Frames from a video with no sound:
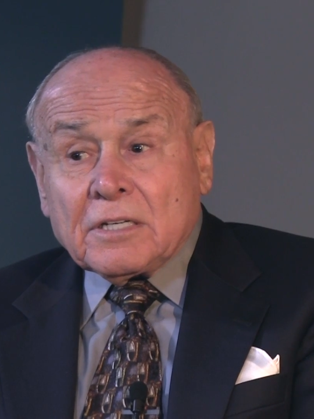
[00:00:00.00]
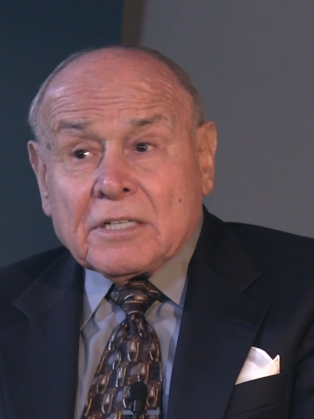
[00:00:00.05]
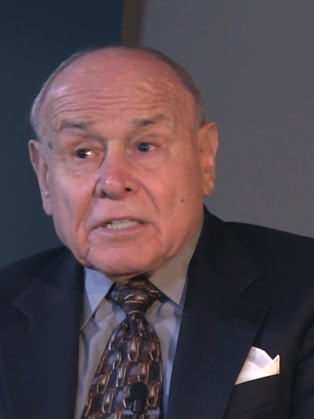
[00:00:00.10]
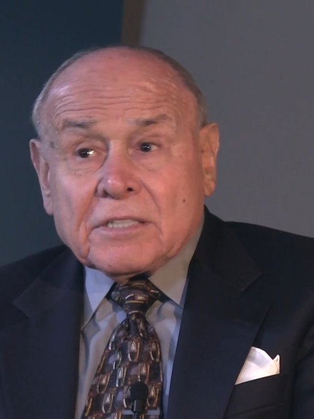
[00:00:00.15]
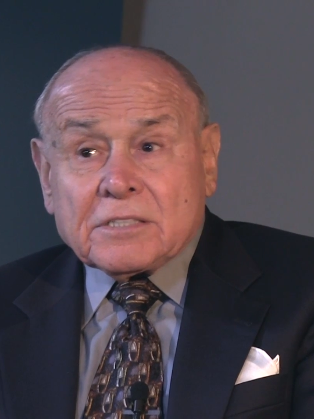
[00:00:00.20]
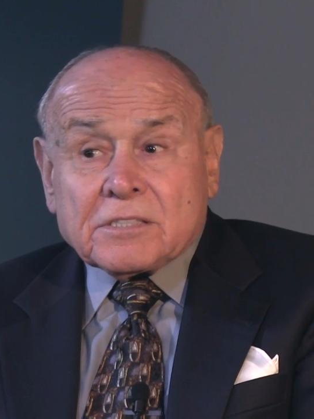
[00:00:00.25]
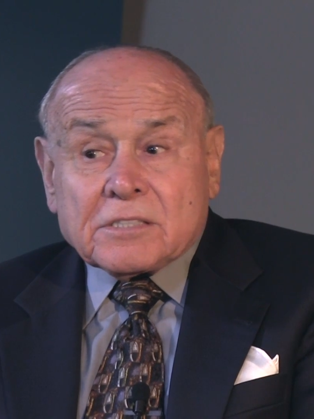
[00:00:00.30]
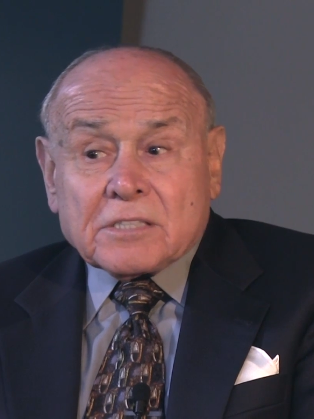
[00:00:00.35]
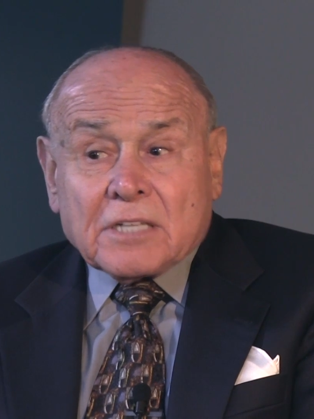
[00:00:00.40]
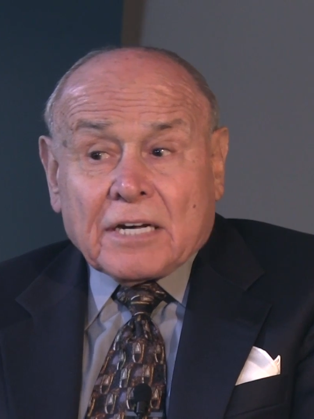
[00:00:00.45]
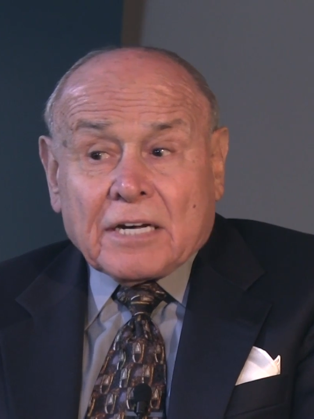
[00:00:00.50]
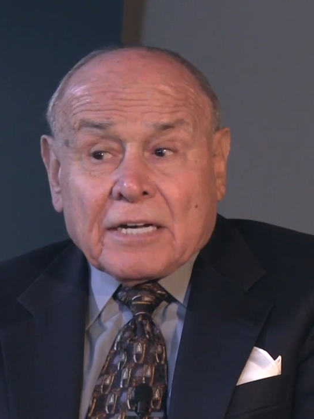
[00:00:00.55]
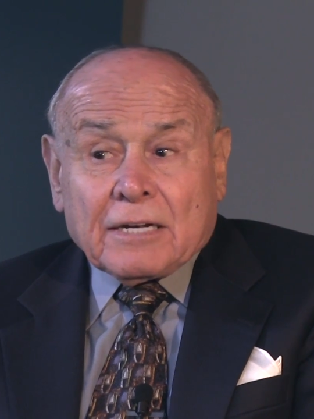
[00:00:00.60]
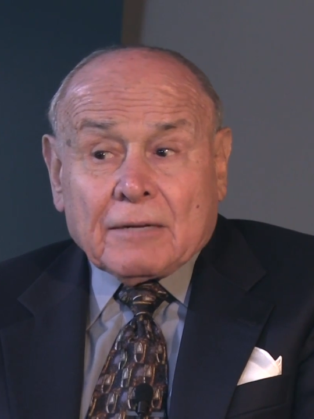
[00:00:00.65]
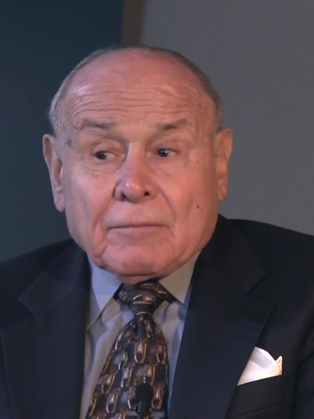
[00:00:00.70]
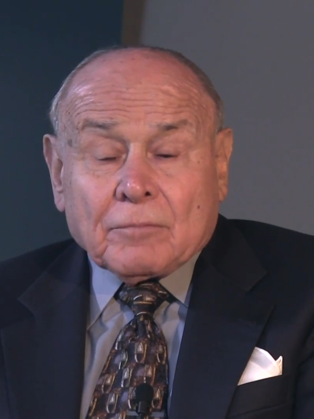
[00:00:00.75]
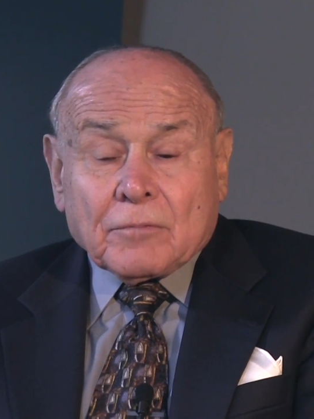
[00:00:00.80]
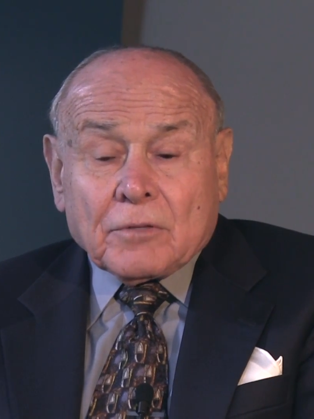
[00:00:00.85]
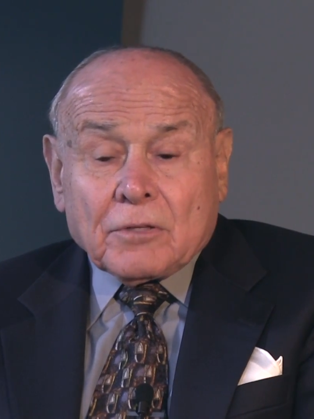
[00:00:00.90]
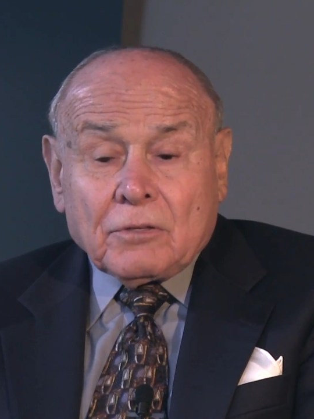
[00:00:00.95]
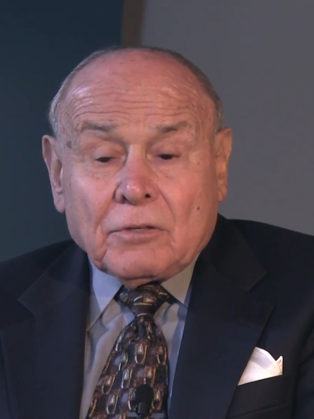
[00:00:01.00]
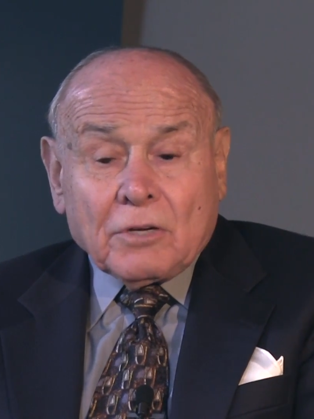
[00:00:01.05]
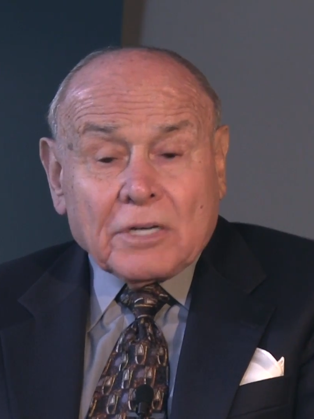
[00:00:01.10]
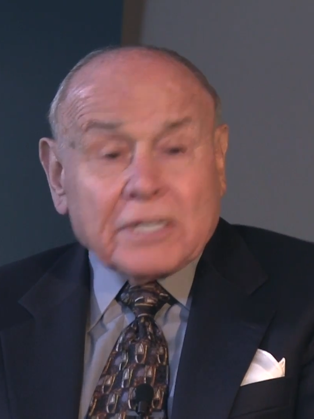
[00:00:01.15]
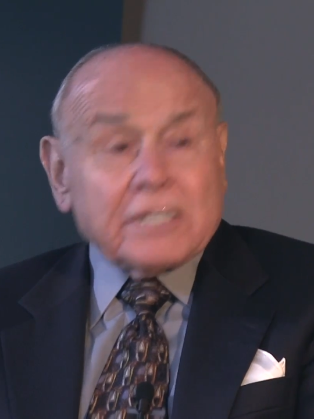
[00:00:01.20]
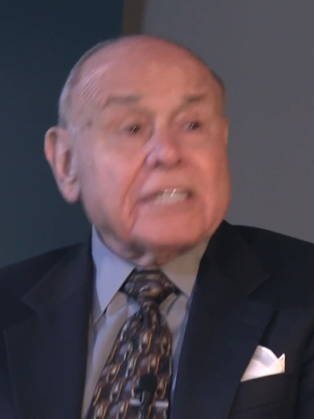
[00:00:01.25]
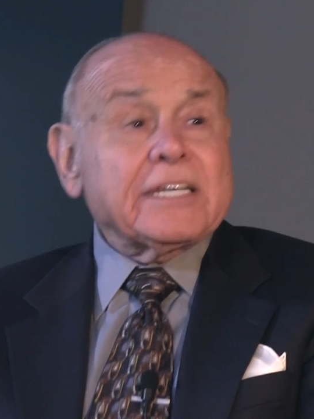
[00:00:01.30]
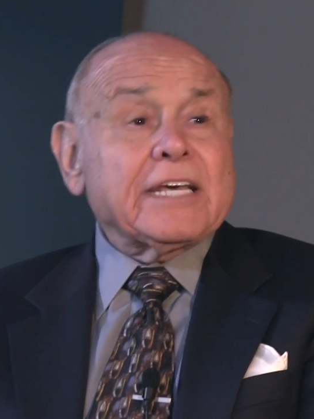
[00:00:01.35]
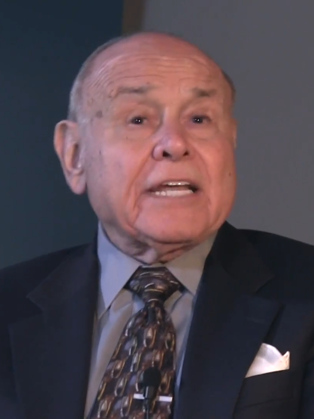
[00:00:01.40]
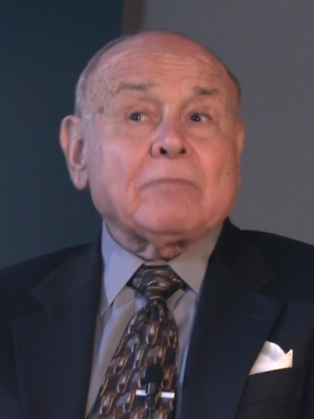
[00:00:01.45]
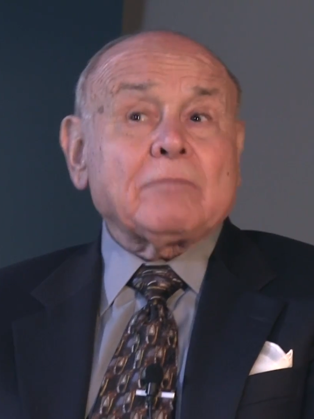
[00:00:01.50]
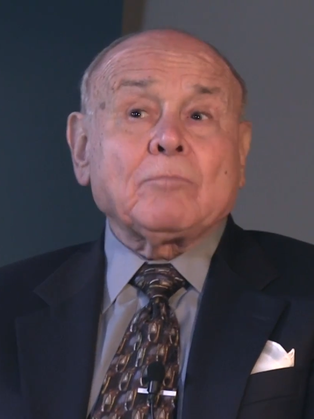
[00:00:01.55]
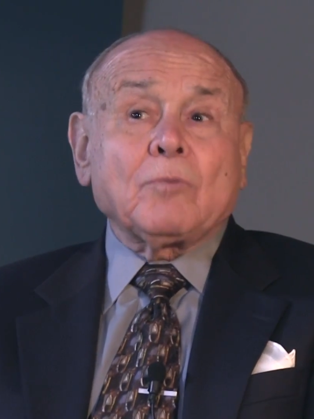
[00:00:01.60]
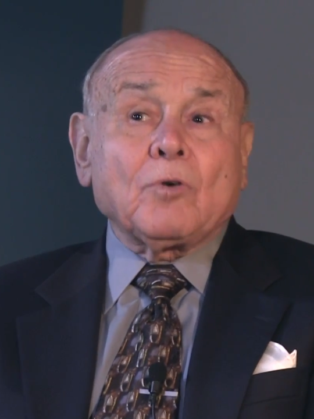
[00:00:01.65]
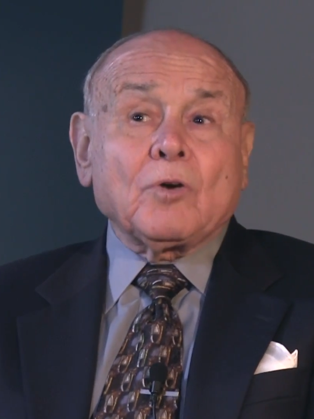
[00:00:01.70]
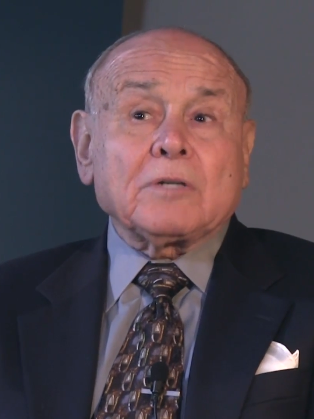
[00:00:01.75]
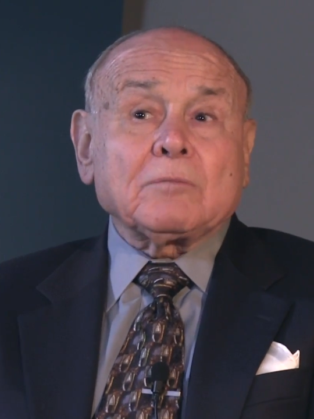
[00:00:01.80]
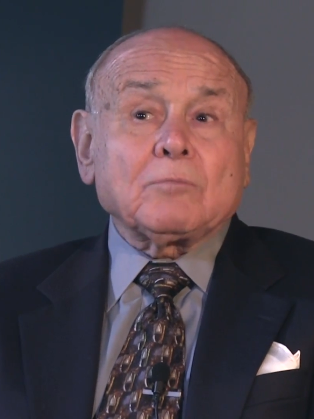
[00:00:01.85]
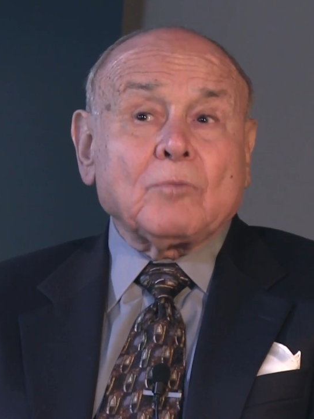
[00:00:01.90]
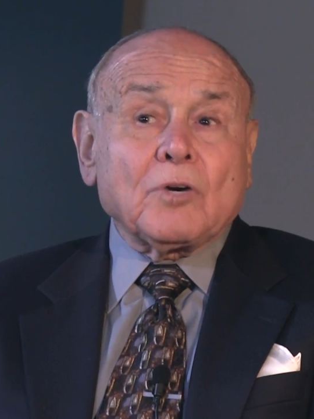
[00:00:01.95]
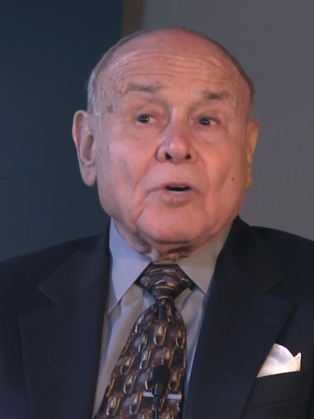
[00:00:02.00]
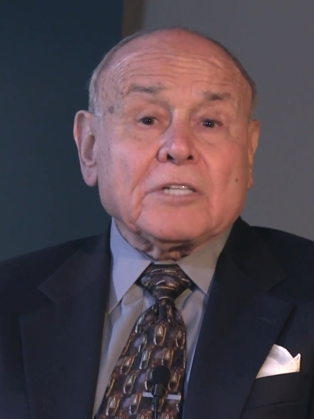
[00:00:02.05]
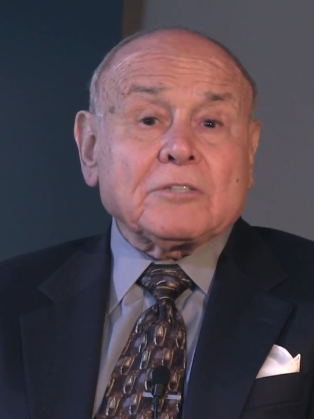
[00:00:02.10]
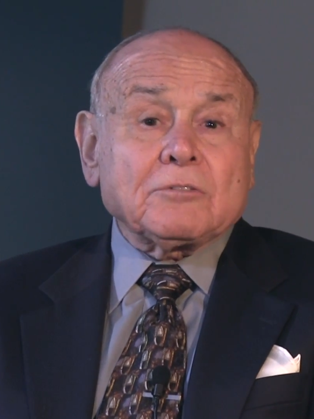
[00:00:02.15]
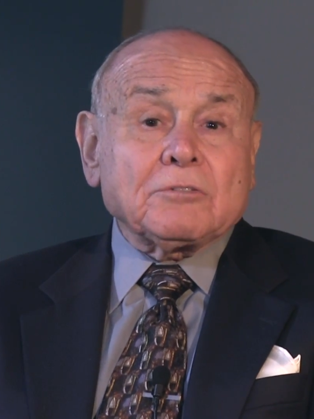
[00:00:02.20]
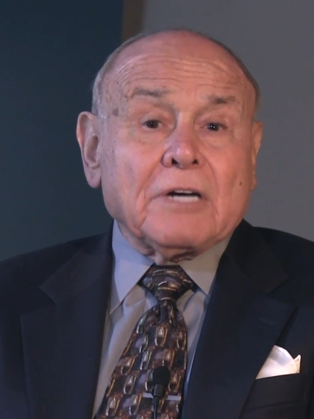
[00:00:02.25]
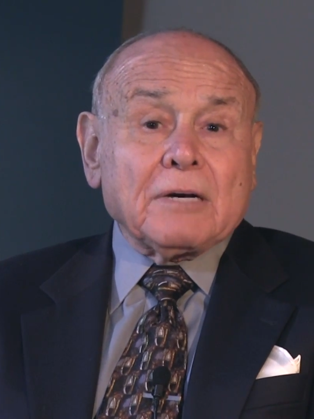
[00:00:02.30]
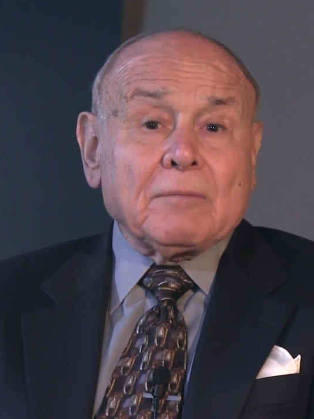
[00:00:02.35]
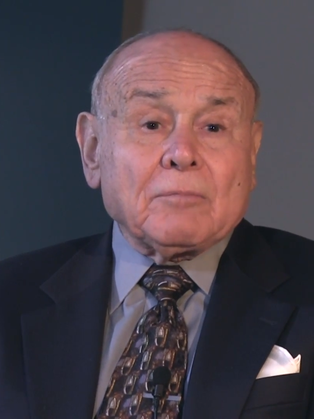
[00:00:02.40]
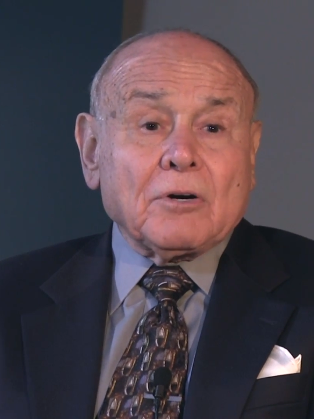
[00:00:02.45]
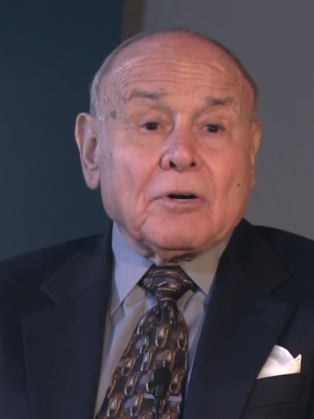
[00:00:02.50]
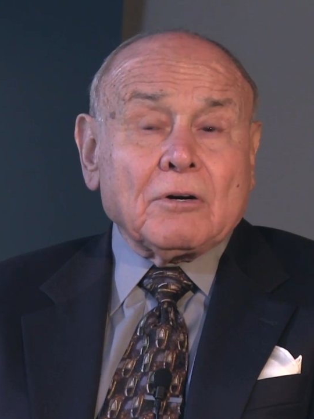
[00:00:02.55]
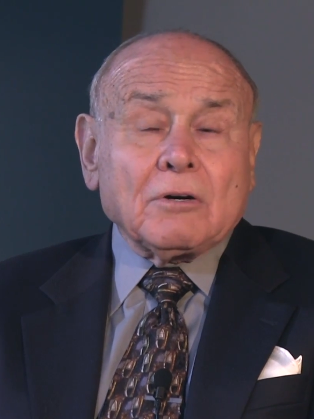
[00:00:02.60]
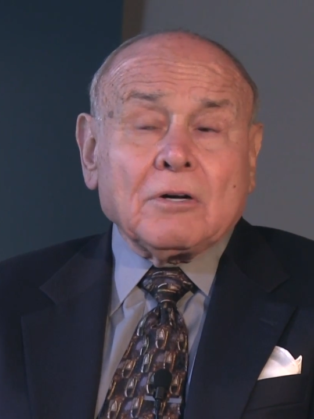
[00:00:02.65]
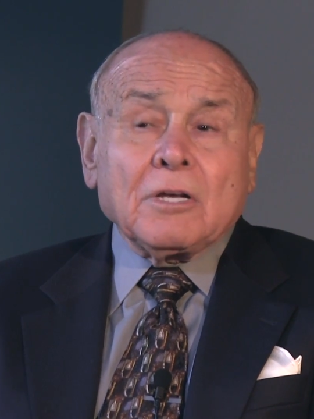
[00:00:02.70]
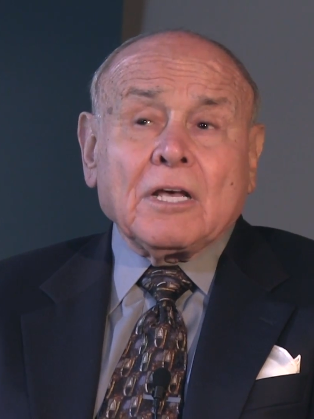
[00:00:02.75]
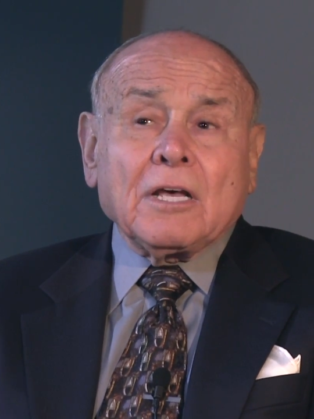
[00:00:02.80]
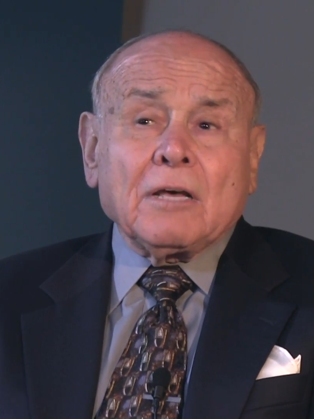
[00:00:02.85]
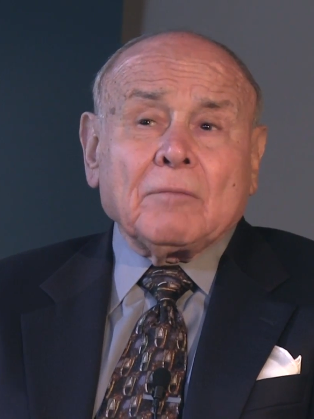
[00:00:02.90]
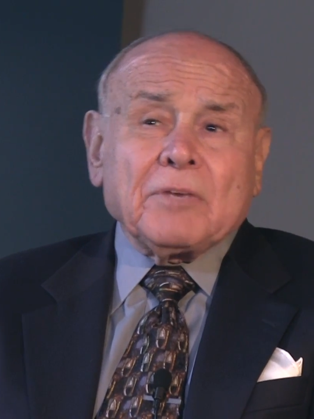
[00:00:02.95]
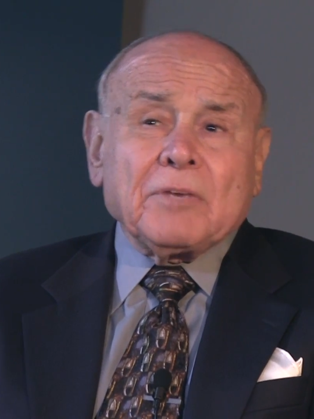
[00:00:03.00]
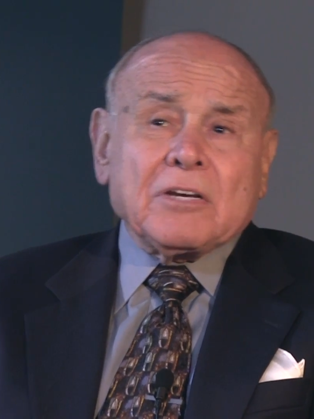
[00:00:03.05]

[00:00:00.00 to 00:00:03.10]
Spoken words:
is you're going to get more and more trouble